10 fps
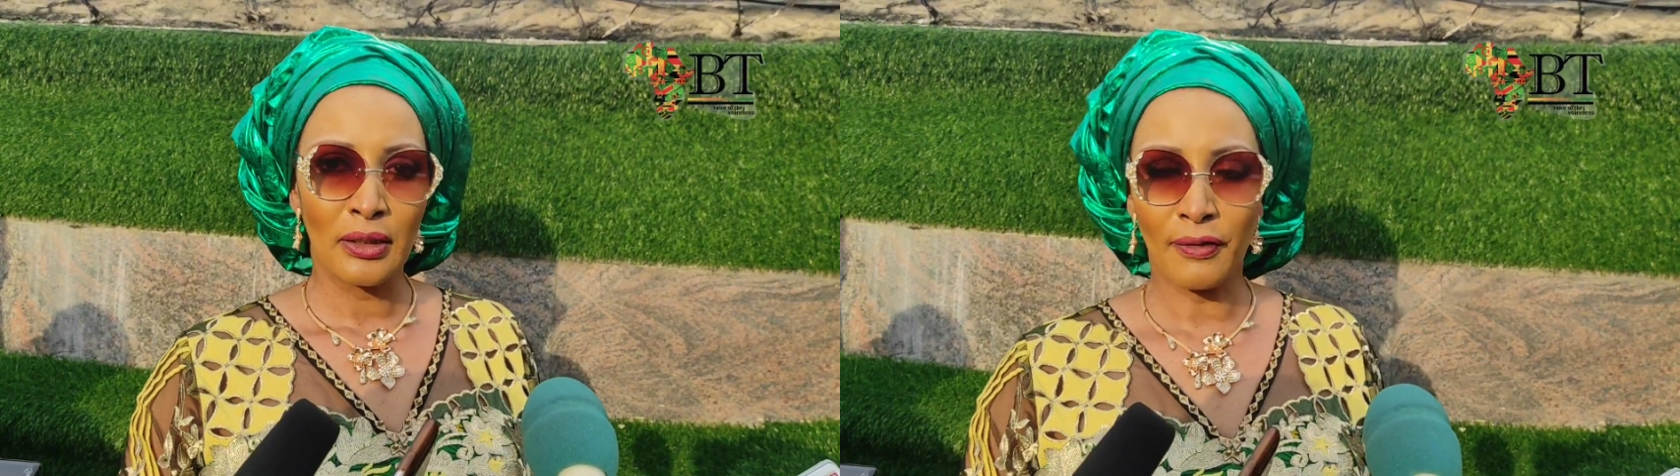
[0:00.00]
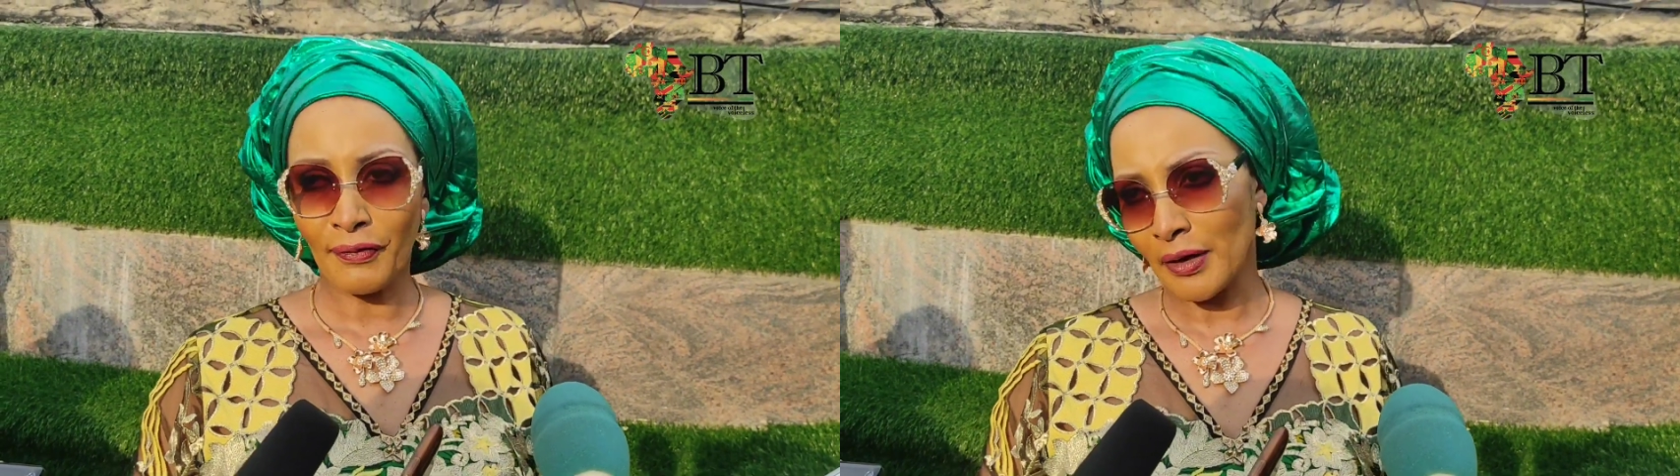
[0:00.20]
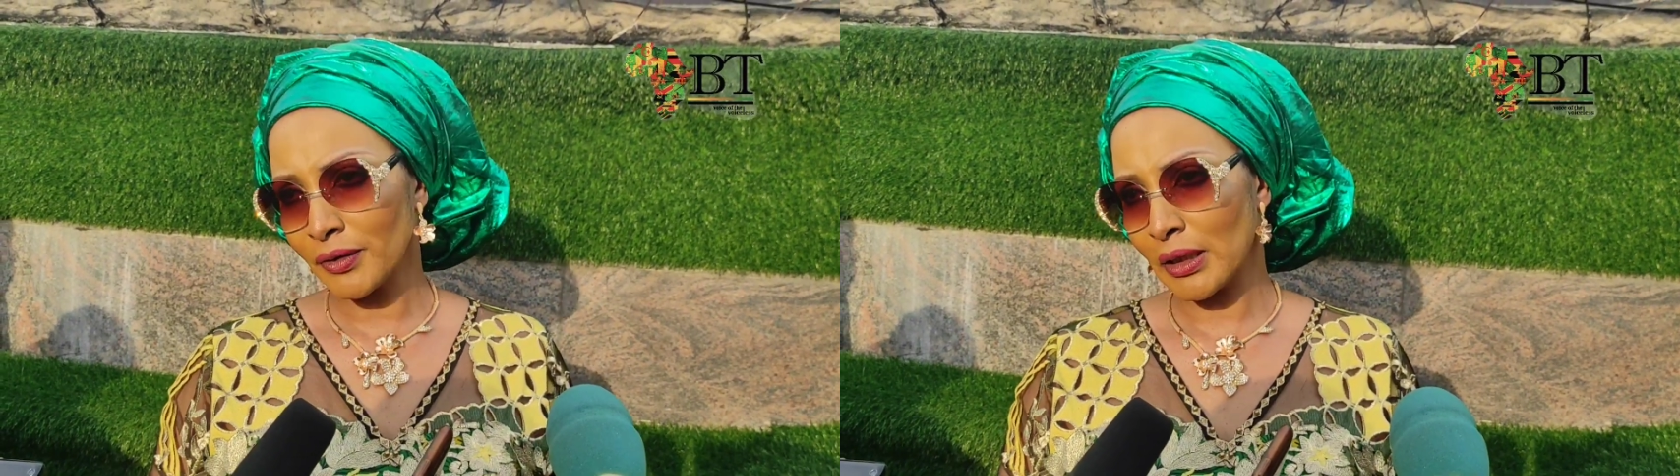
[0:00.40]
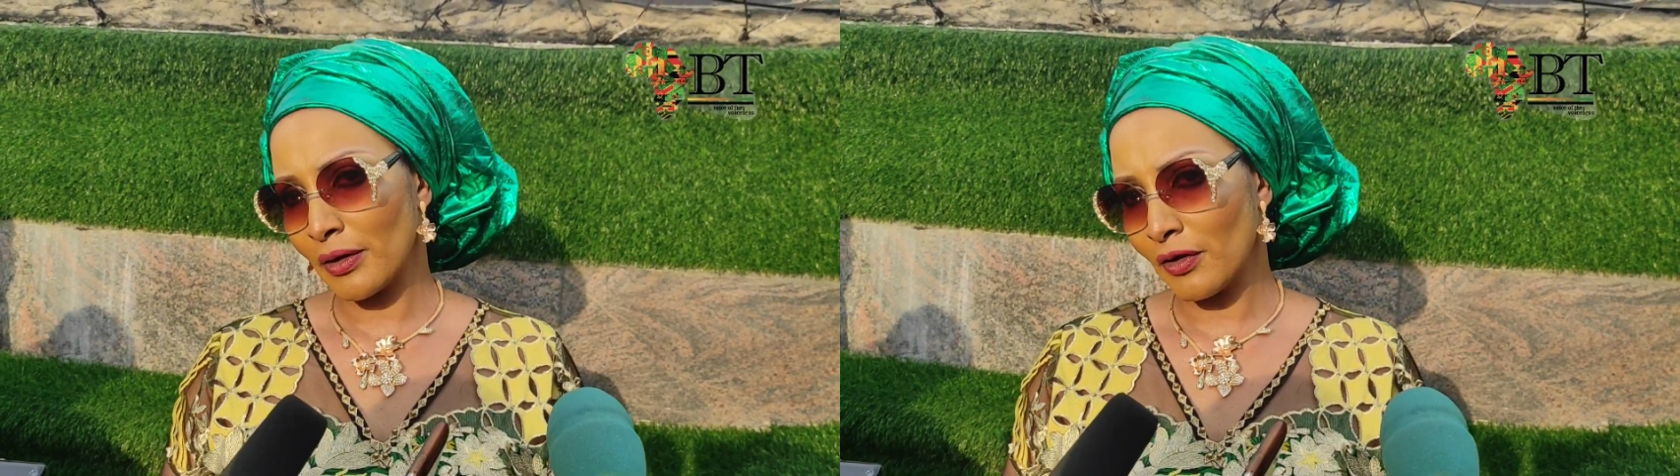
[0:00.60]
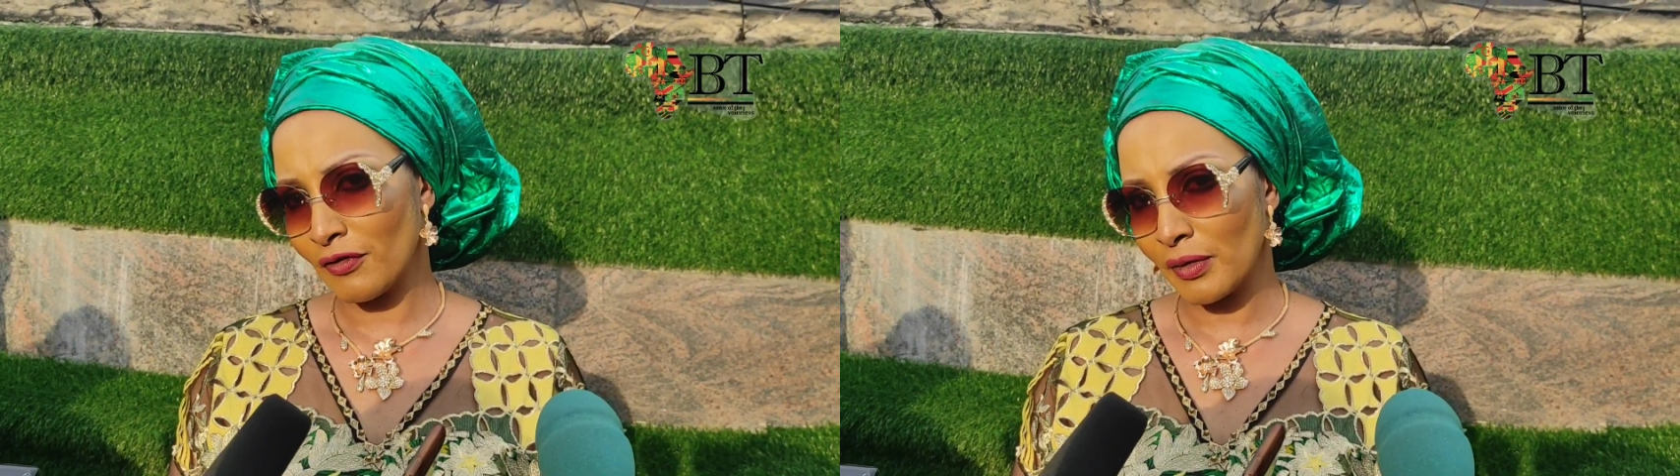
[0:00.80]
the
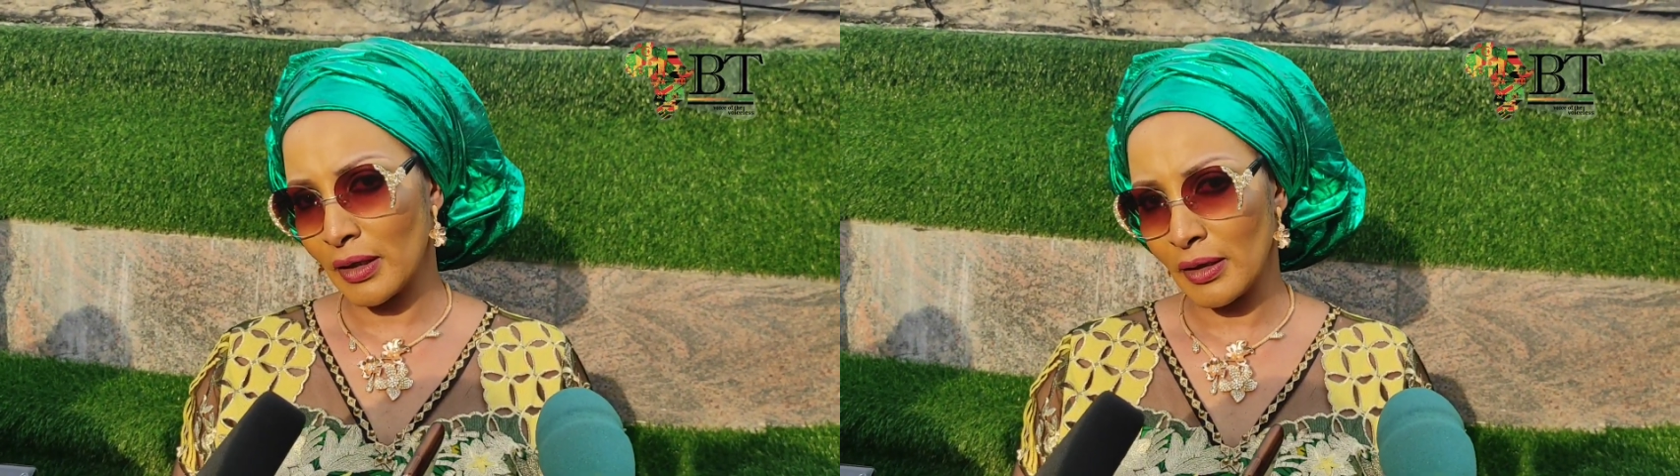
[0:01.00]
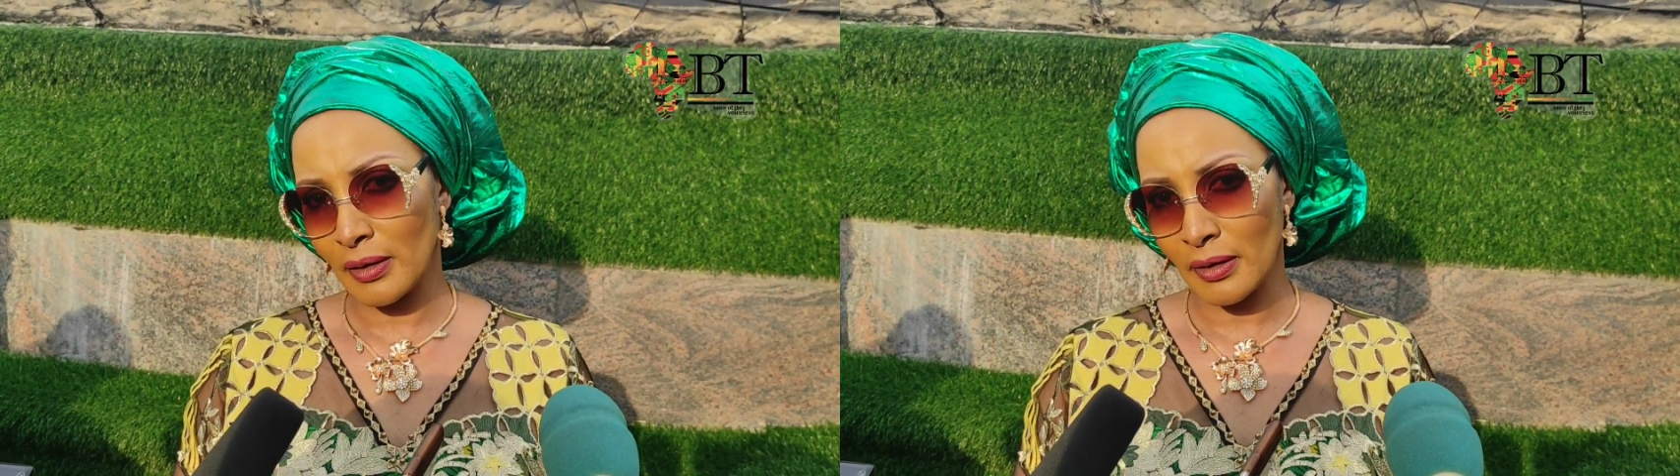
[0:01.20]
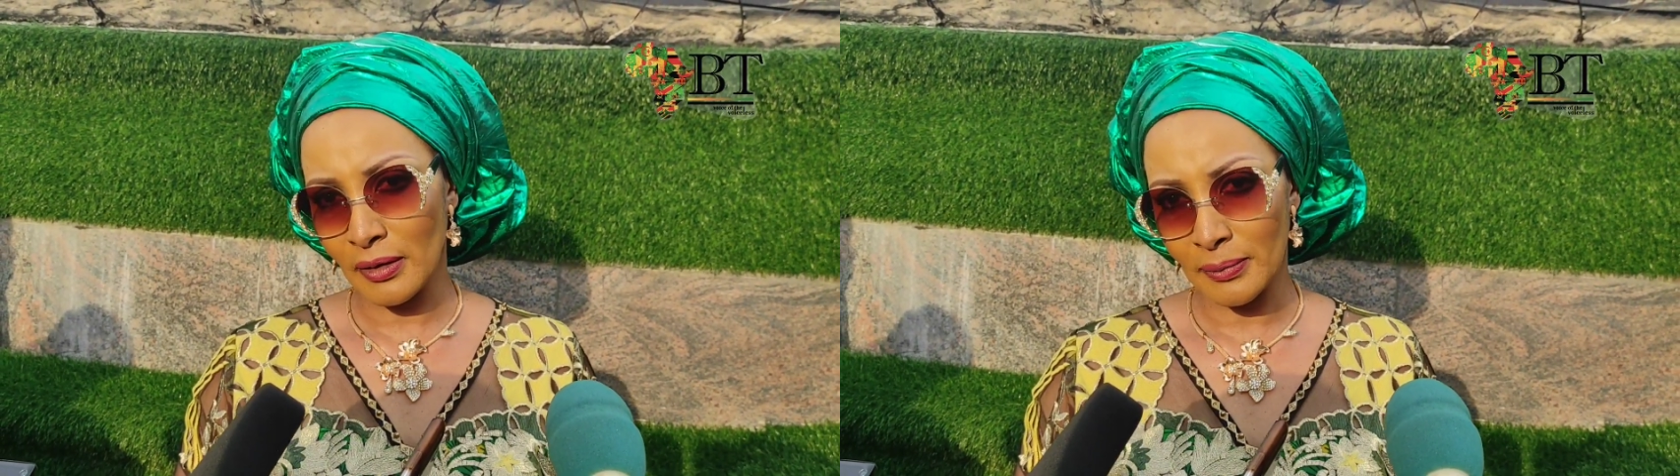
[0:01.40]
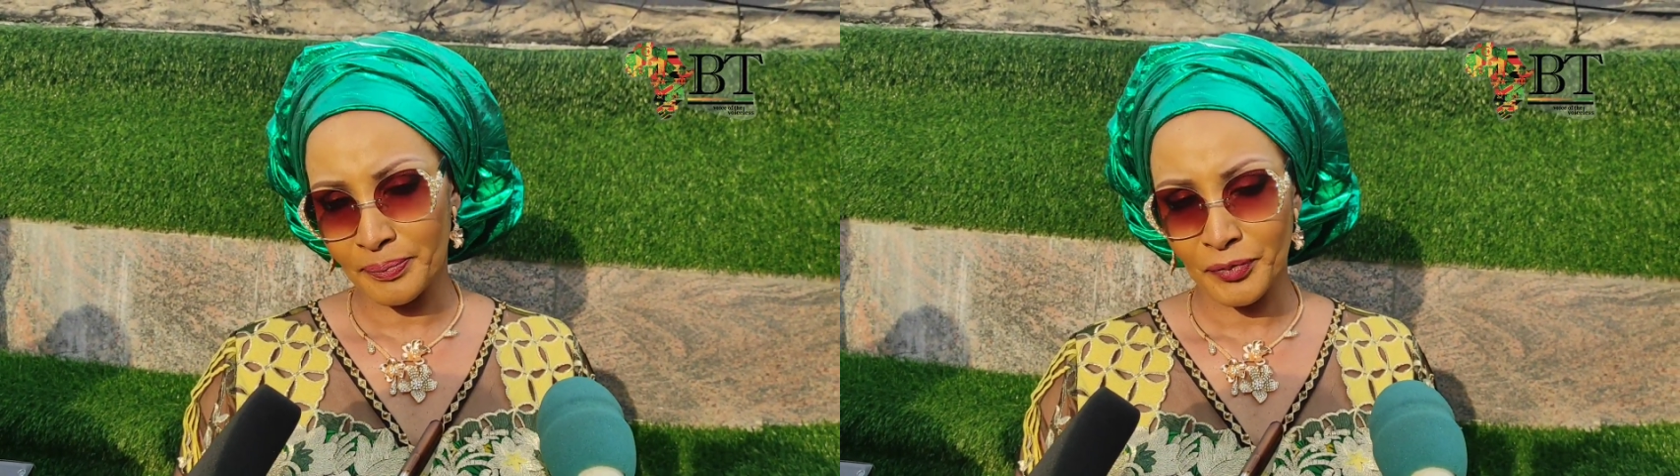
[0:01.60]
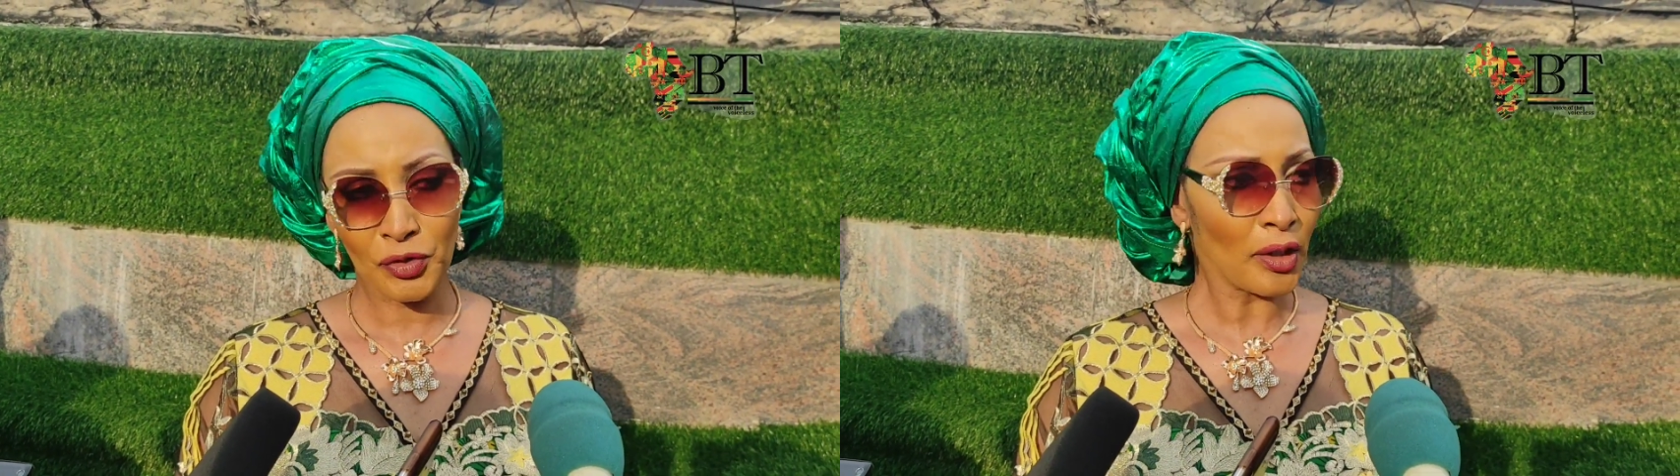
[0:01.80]
founder of uh,